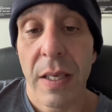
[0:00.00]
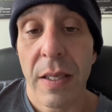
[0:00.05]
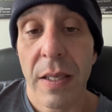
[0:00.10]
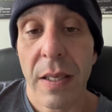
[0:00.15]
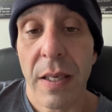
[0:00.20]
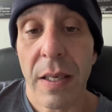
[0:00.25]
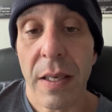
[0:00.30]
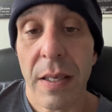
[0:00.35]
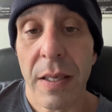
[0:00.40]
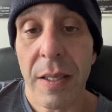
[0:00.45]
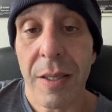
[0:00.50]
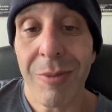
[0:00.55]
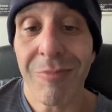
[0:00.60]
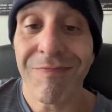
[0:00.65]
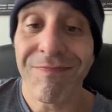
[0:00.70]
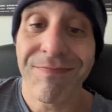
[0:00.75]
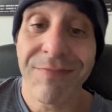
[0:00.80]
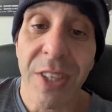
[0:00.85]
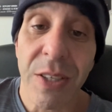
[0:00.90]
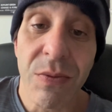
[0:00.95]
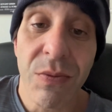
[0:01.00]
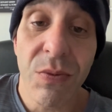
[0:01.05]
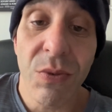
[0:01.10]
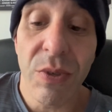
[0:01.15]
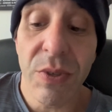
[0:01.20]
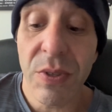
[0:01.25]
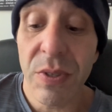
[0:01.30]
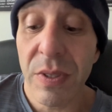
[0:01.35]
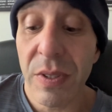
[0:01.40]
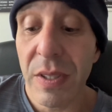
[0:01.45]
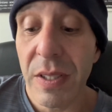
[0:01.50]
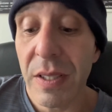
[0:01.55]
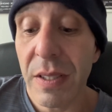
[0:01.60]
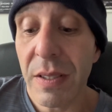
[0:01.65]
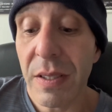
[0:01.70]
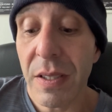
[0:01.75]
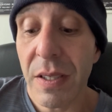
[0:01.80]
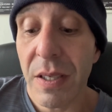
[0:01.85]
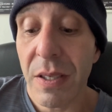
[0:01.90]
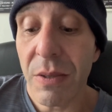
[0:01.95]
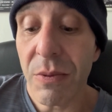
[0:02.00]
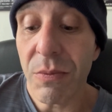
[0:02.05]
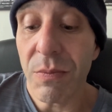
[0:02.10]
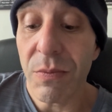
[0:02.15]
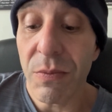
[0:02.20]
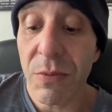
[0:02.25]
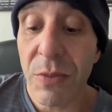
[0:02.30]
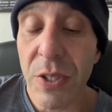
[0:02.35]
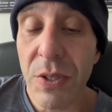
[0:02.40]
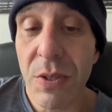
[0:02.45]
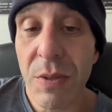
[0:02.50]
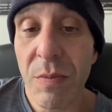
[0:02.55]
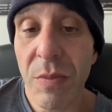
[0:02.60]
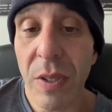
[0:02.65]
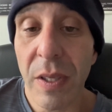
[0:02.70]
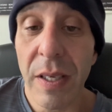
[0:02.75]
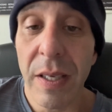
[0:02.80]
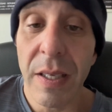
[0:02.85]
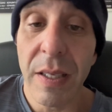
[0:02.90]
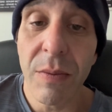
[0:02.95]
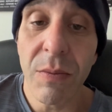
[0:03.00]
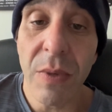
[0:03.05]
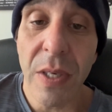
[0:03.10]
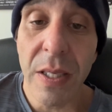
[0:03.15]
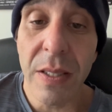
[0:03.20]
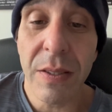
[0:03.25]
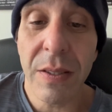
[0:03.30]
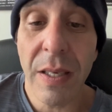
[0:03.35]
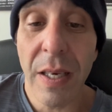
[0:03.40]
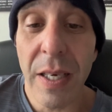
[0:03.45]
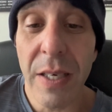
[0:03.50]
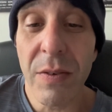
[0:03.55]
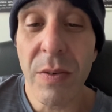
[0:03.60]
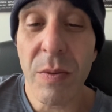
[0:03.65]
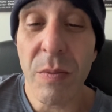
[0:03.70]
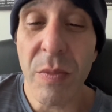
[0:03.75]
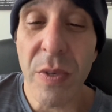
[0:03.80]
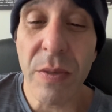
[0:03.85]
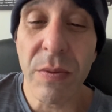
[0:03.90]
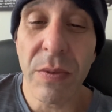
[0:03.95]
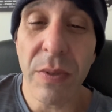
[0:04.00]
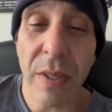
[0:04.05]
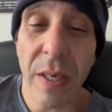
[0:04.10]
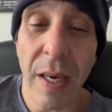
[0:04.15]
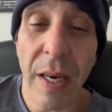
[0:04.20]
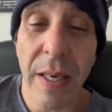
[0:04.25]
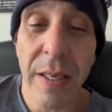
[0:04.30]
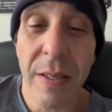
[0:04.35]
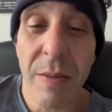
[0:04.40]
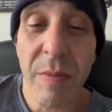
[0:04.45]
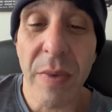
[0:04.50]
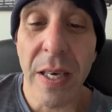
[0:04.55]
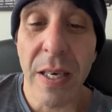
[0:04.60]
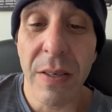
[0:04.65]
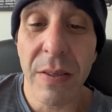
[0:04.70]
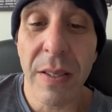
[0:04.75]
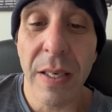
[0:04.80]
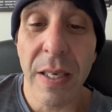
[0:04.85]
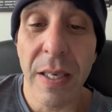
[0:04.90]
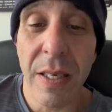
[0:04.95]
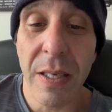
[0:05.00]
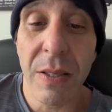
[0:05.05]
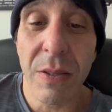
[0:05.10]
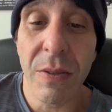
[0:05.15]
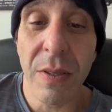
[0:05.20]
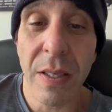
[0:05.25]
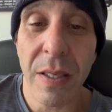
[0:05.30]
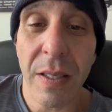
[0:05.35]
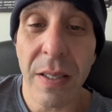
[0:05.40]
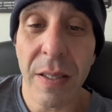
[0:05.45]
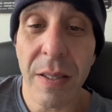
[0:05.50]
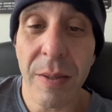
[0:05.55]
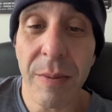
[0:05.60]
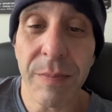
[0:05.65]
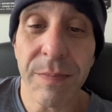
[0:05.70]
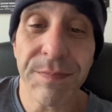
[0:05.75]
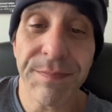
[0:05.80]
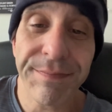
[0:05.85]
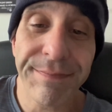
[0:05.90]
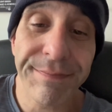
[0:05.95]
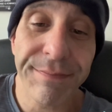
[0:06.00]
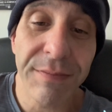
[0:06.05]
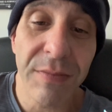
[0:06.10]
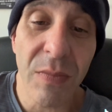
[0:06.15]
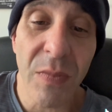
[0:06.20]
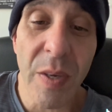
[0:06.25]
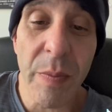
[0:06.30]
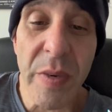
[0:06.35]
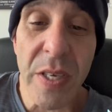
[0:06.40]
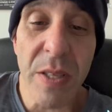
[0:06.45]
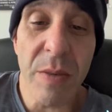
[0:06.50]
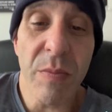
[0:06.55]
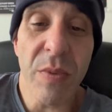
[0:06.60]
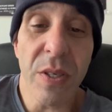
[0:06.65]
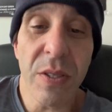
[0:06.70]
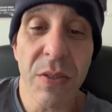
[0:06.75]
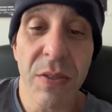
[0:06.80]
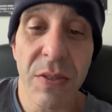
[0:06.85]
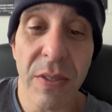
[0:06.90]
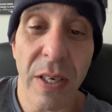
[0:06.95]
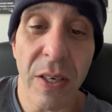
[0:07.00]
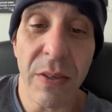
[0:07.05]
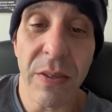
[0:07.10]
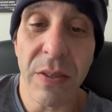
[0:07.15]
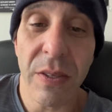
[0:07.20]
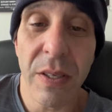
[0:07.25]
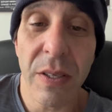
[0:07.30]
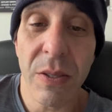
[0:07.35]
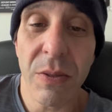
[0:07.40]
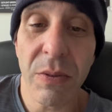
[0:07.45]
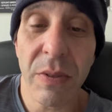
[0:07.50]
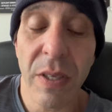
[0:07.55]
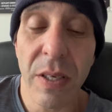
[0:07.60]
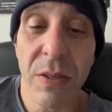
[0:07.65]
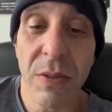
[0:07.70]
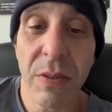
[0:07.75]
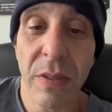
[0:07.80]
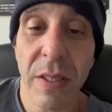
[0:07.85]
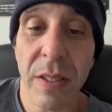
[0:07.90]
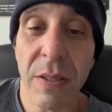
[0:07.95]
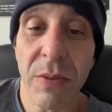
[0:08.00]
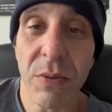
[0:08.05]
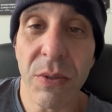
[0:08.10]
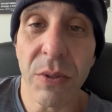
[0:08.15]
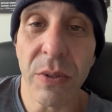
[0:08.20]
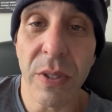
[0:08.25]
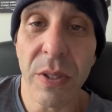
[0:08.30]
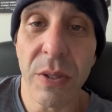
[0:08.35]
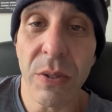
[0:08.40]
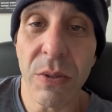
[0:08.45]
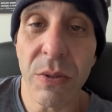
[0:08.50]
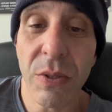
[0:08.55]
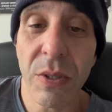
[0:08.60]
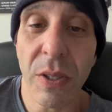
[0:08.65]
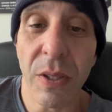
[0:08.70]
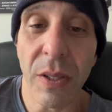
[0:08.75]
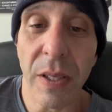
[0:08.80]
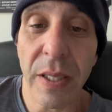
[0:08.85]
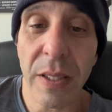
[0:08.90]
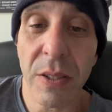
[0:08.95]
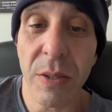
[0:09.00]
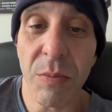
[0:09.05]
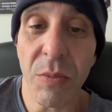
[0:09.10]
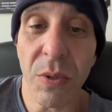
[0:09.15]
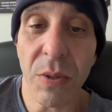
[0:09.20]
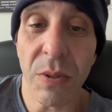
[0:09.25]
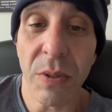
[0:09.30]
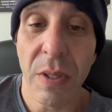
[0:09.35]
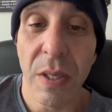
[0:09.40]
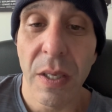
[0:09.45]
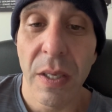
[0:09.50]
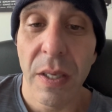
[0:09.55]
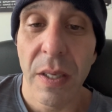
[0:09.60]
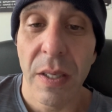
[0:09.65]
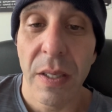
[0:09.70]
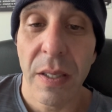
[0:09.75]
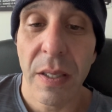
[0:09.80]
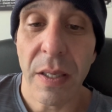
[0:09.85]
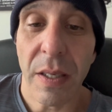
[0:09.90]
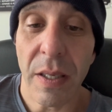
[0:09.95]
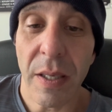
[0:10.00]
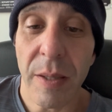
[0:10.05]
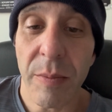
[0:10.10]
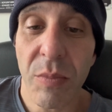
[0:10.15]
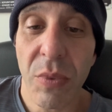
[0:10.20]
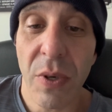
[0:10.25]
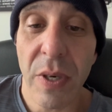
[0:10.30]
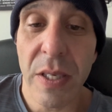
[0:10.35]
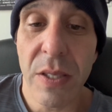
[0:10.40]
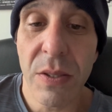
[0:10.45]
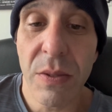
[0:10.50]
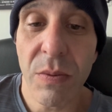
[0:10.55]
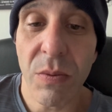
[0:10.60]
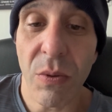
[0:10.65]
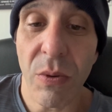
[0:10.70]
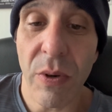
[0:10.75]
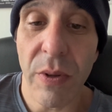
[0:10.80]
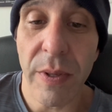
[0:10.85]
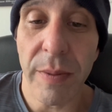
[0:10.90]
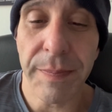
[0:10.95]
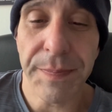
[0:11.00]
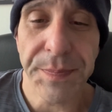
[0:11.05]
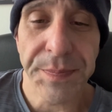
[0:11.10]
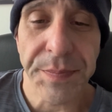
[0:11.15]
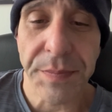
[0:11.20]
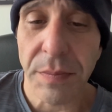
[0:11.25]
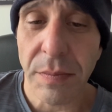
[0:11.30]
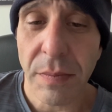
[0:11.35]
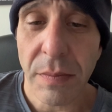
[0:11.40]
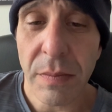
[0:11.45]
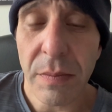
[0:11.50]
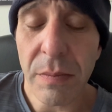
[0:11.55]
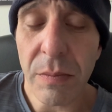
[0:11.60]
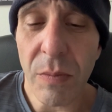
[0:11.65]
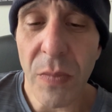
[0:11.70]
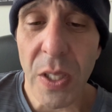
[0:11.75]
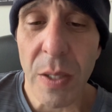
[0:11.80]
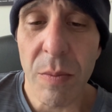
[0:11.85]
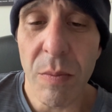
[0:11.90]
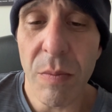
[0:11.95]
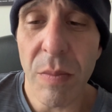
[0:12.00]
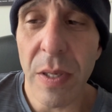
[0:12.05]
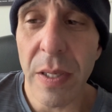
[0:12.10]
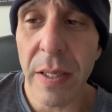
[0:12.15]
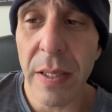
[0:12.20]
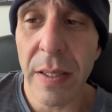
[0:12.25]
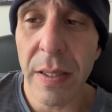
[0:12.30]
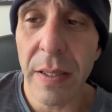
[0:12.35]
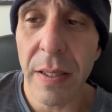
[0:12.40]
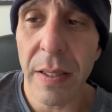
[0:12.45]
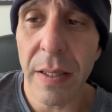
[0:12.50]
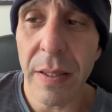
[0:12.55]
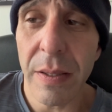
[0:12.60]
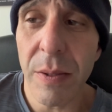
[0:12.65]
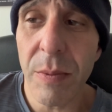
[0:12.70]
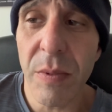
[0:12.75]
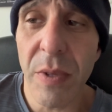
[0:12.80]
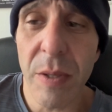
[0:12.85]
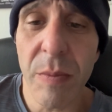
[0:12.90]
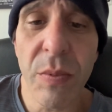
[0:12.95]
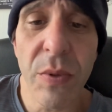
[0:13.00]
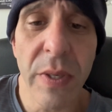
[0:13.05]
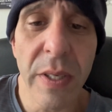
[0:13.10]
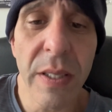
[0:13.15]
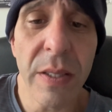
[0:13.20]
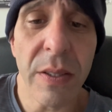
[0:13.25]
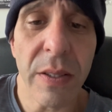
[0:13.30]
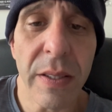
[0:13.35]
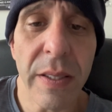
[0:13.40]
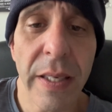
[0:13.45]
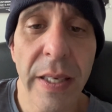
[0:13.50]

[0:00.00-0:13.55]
Unfortunately, you know, Richard Blade, well, he's kind of a bit forgotten about now. I mean, the books sell. They don't get a really huge collectible price for them, but they're pretty good.